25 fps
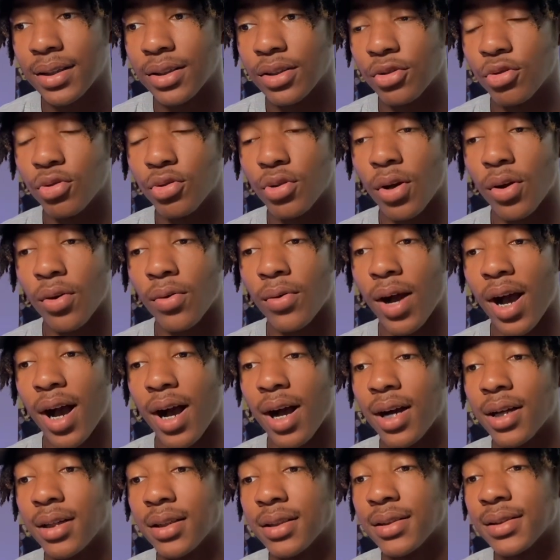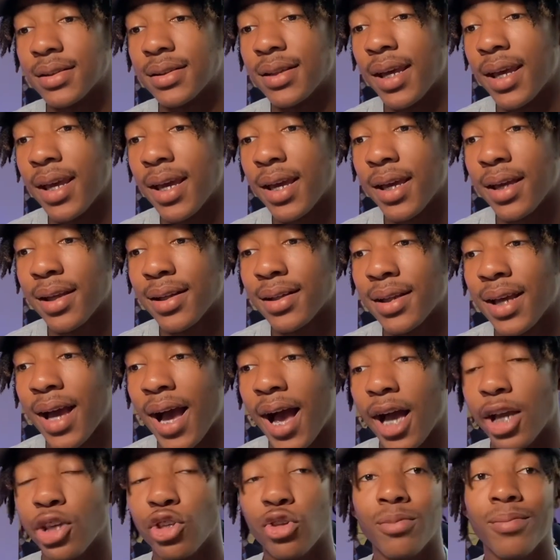You know, I understand
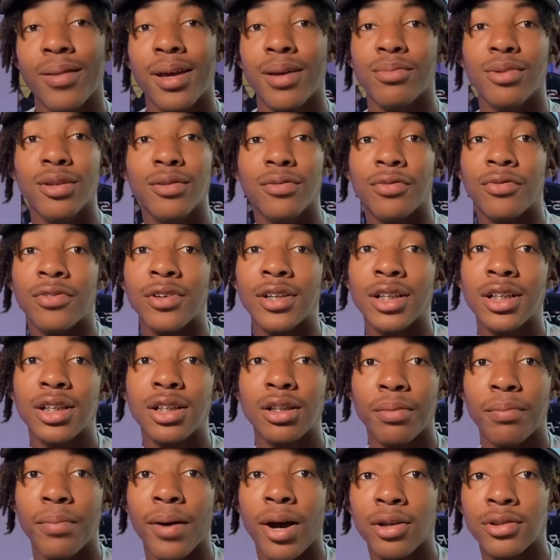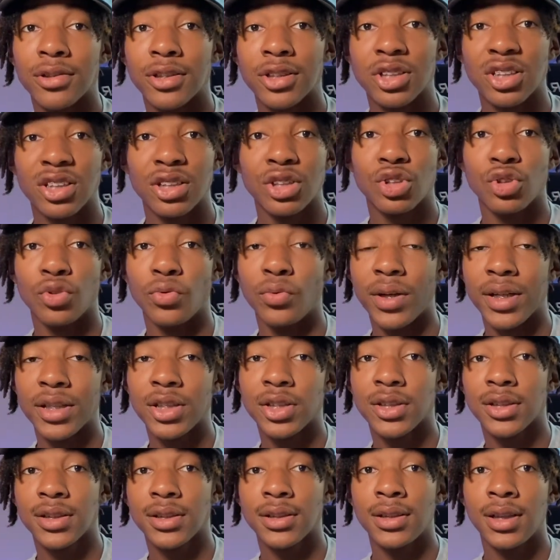how you may be feeling about the
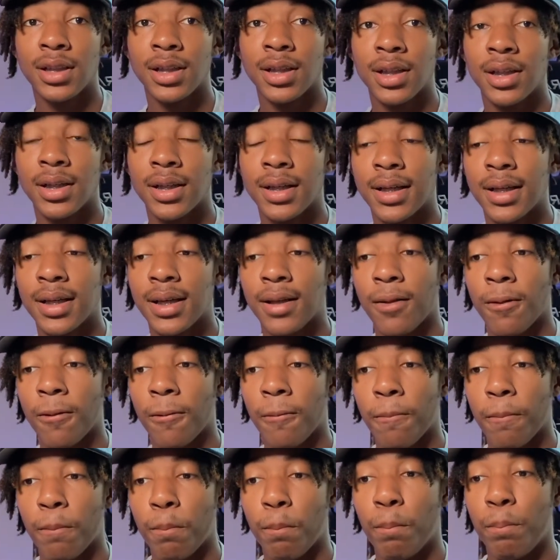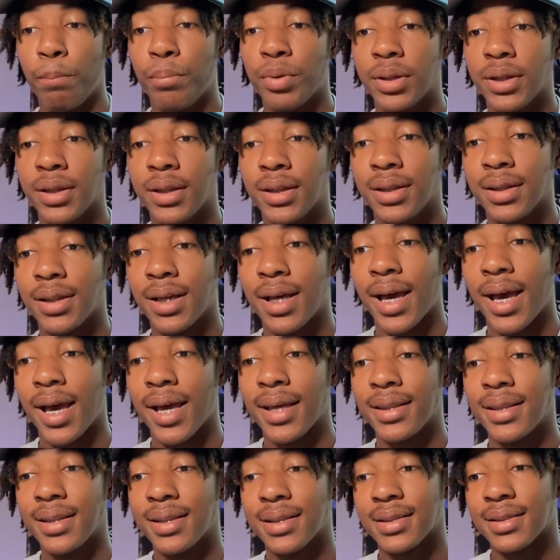situation. But
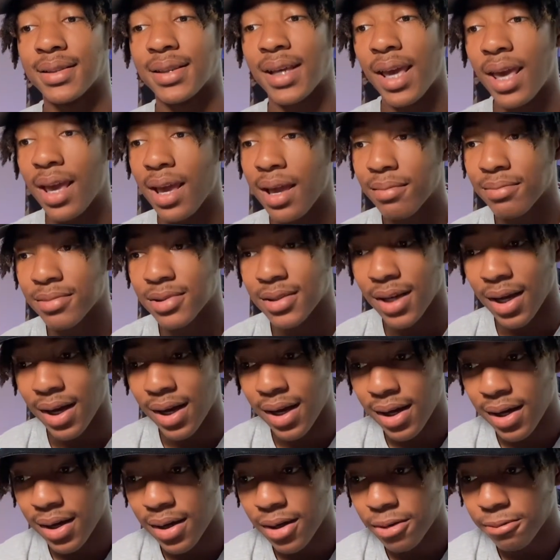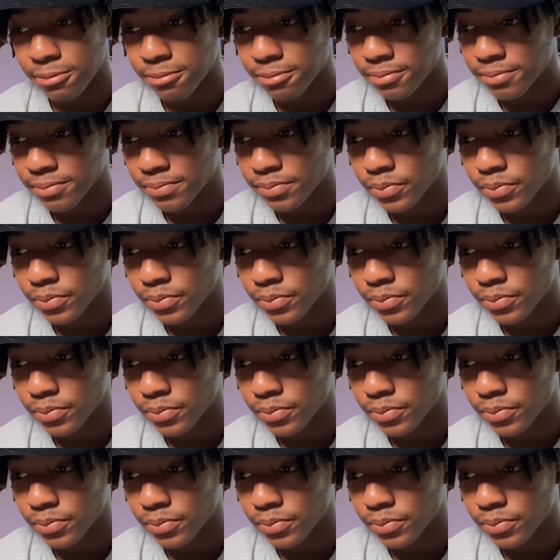at the same time,